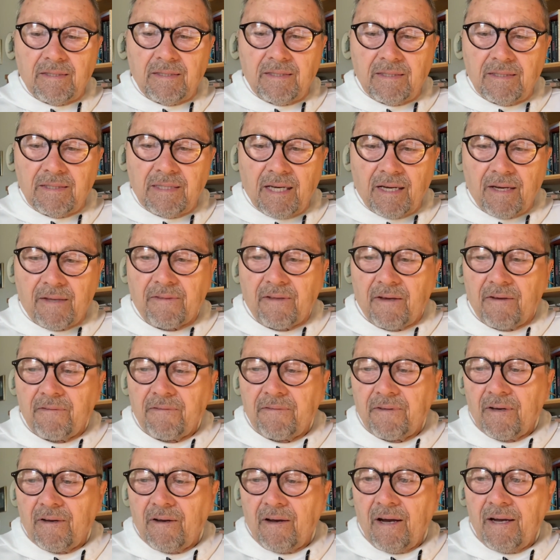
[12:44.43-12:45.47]
yeah,
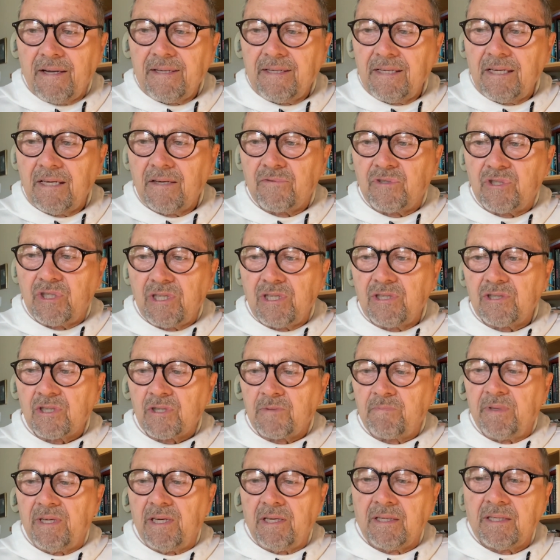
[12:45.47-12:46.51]
the idea of Jesus
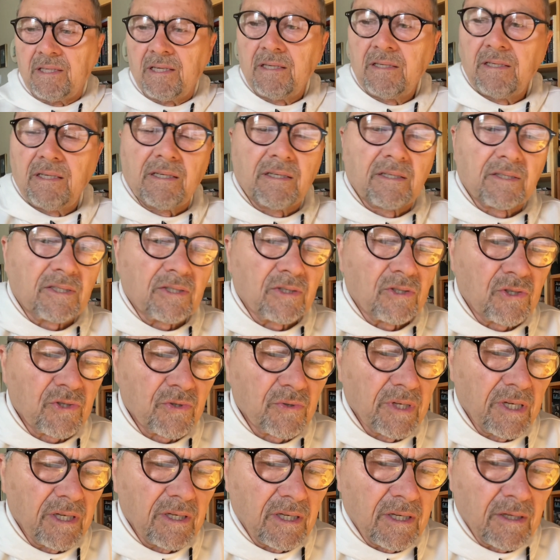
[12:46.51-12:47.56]
being in India is
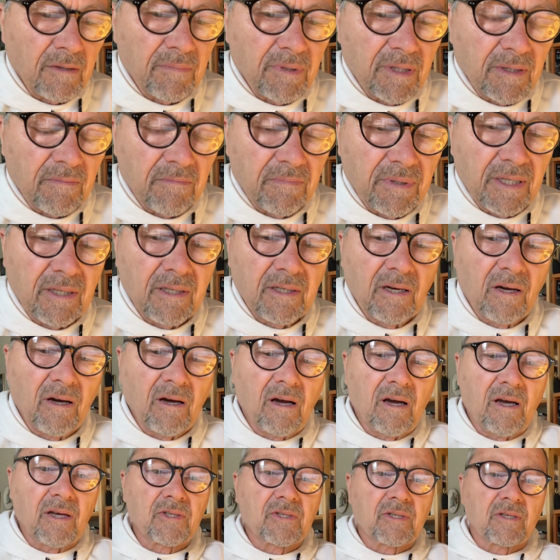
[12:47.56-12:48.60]
intriguing
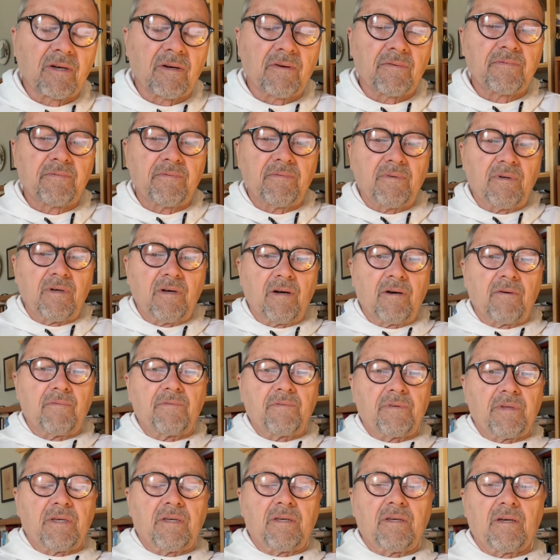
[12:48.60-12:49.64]
because of
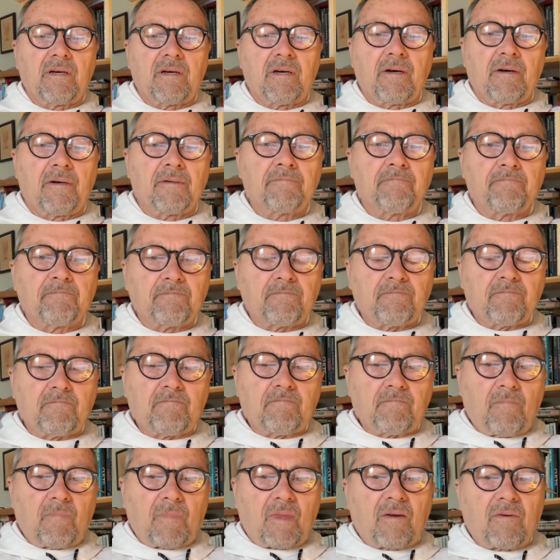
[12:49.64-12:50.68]
the
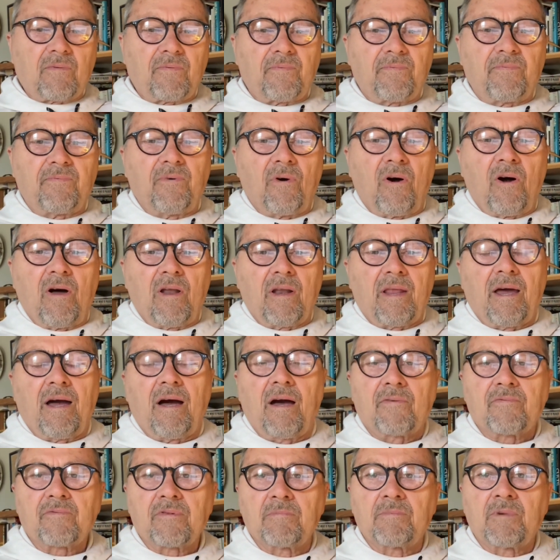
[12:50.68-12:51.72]

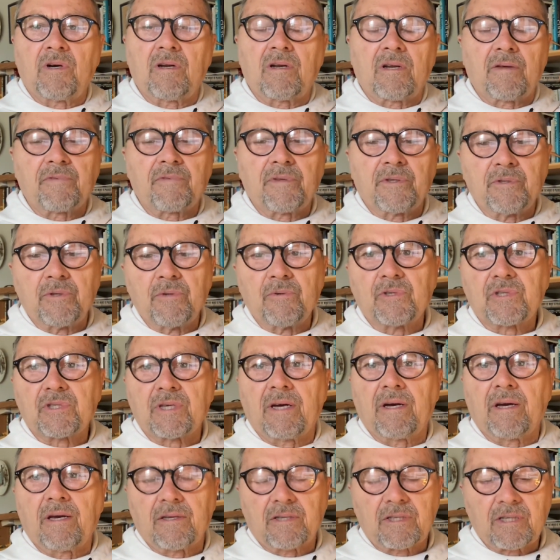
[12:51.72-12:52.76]
fallout from all of the new
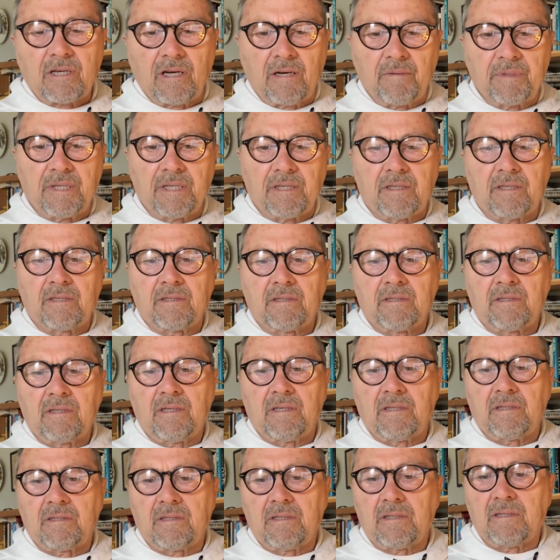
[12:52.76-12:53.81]
science coming
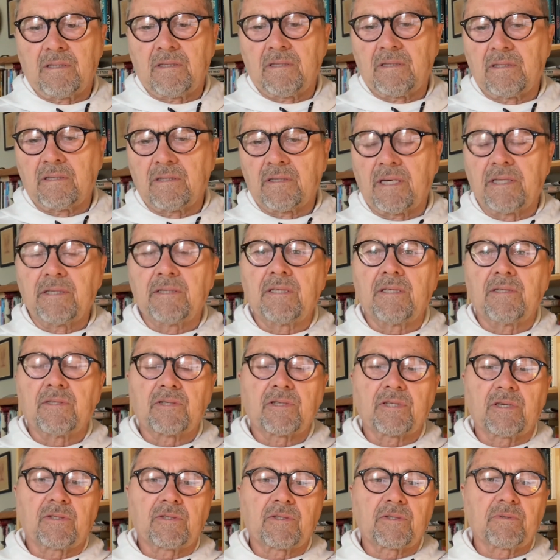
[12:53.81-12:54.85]
in the 19th
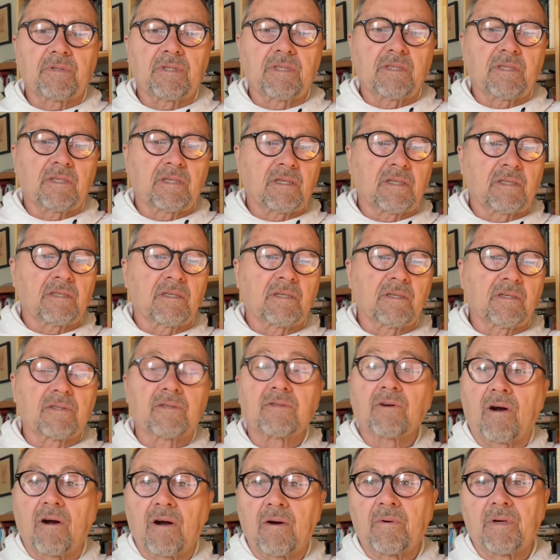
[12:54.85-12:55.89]
century and
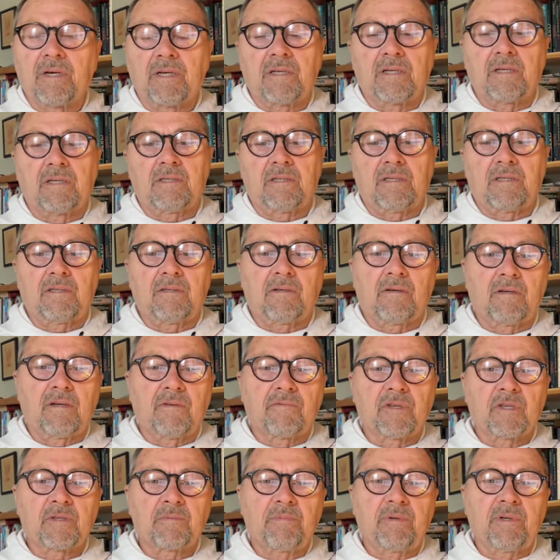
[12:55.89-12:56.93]
Darwin and all of
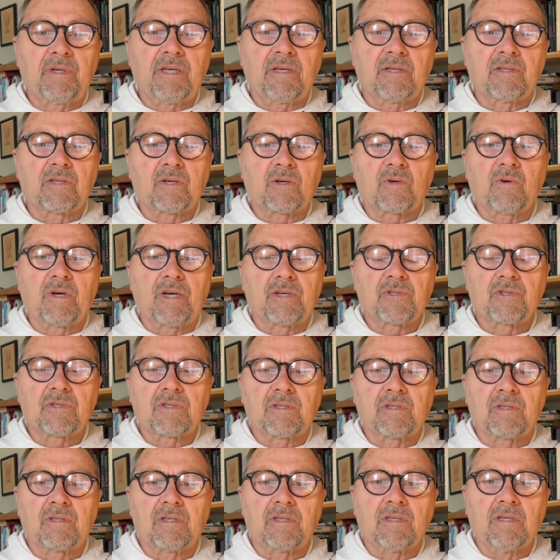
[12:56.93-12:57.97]
this, putting into
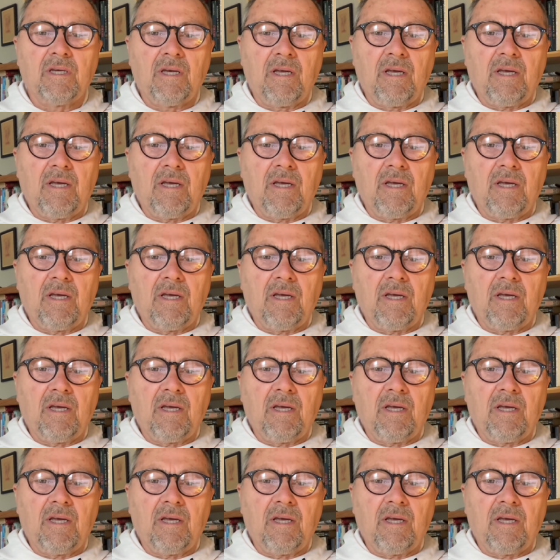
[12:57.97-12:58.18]
question the